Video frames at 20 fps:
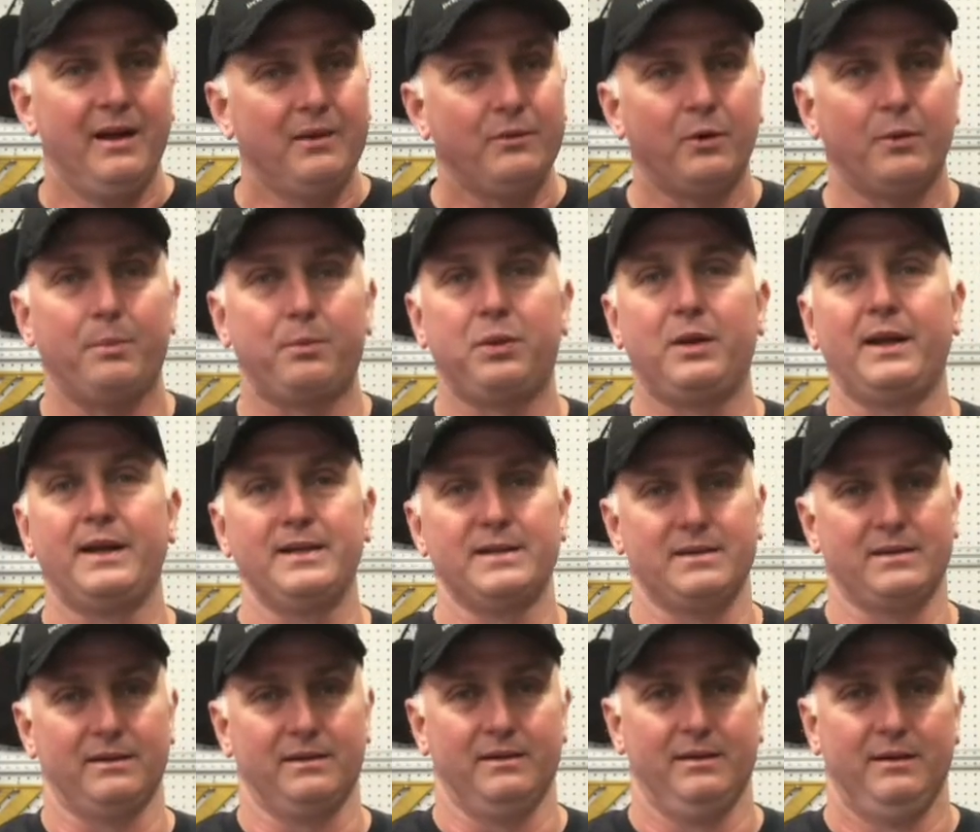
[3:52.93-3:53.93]

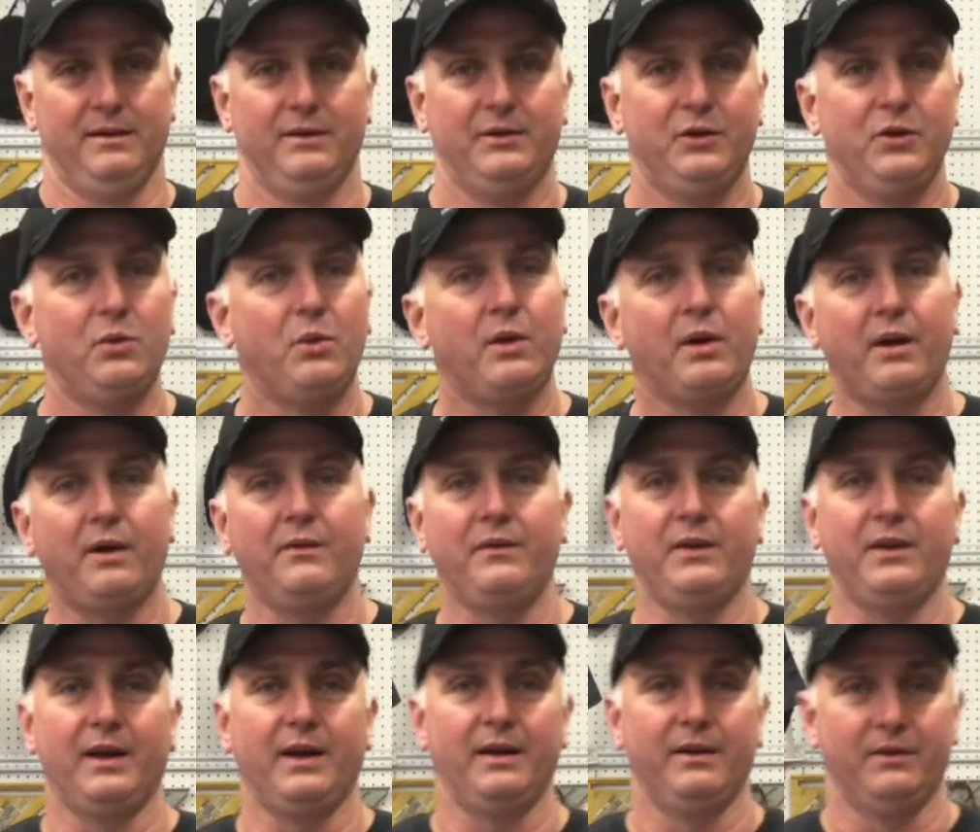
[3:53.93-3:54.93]
Replace it. Do whatever
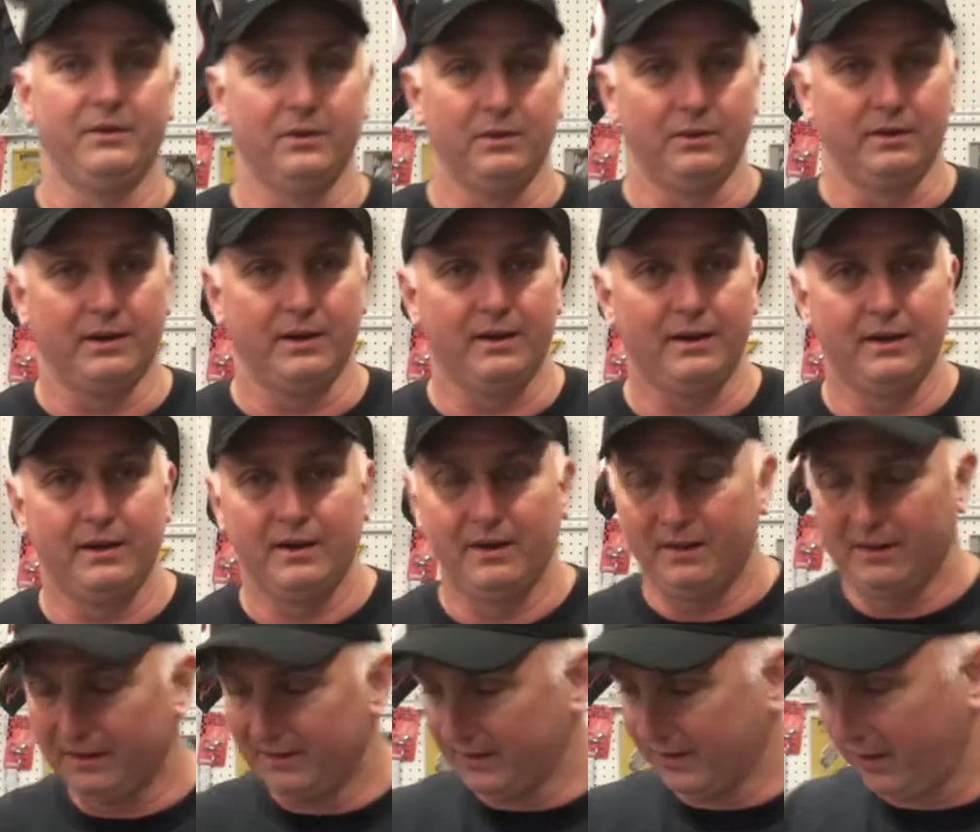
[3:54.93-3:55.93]
you got to do, okay?
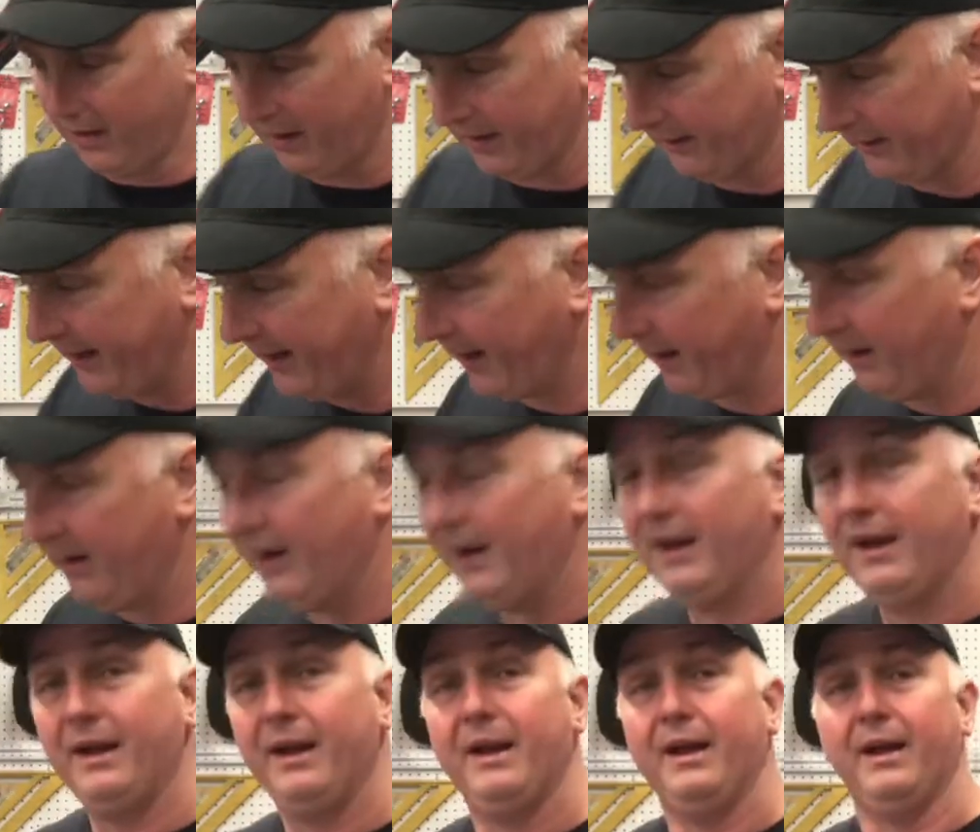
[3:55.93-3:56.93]
All right, now
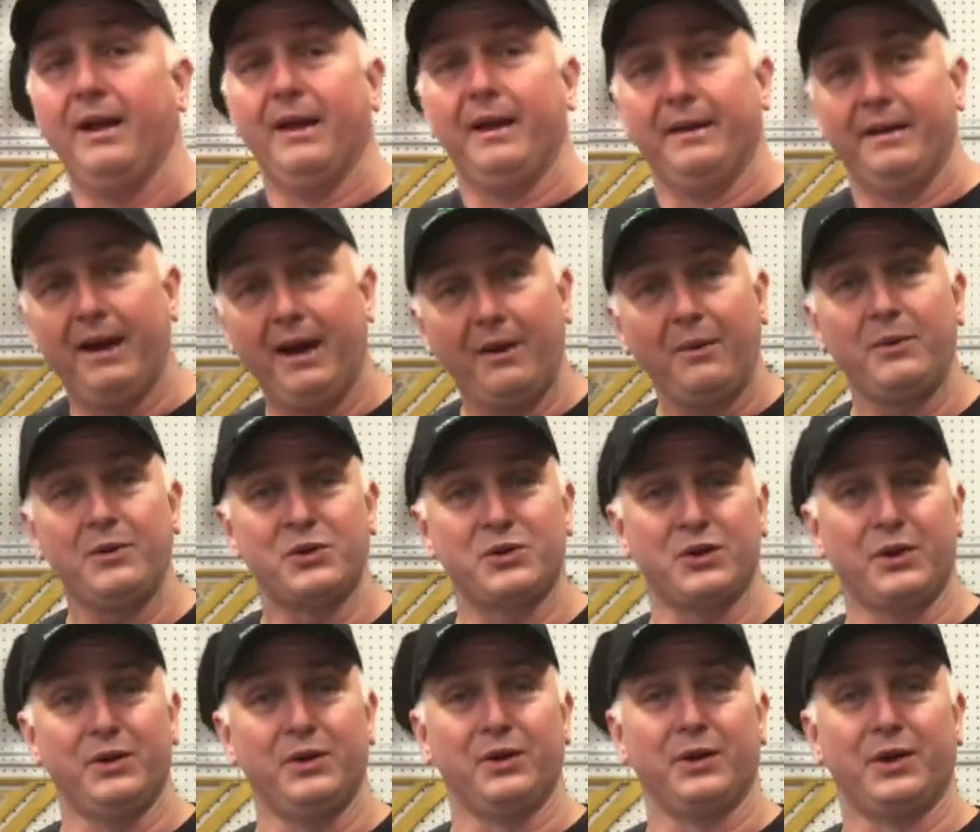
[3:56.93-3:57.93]
I want to
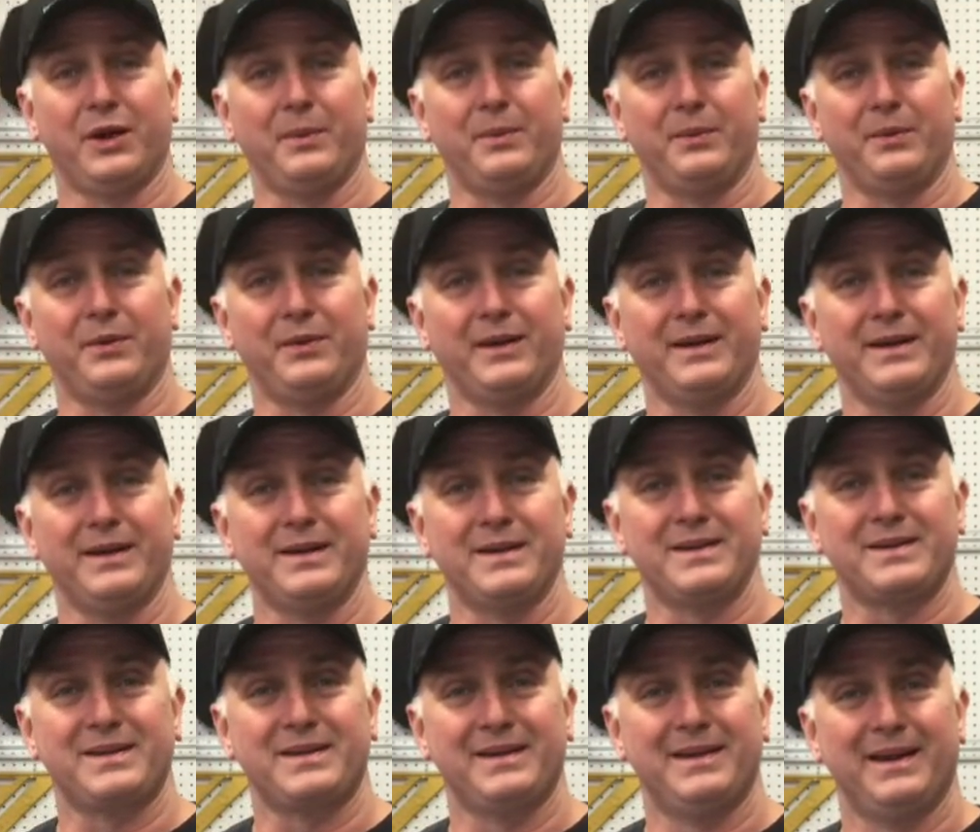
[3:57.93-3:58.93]
show you a couple
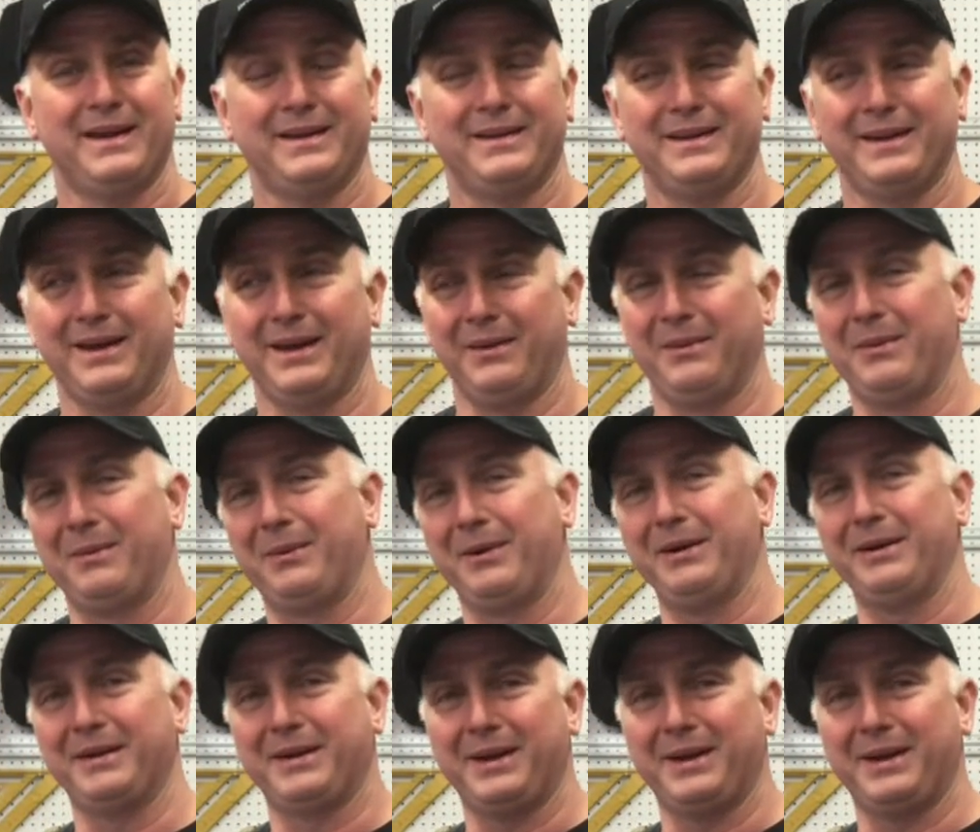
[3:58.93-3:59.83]
things that I will bring the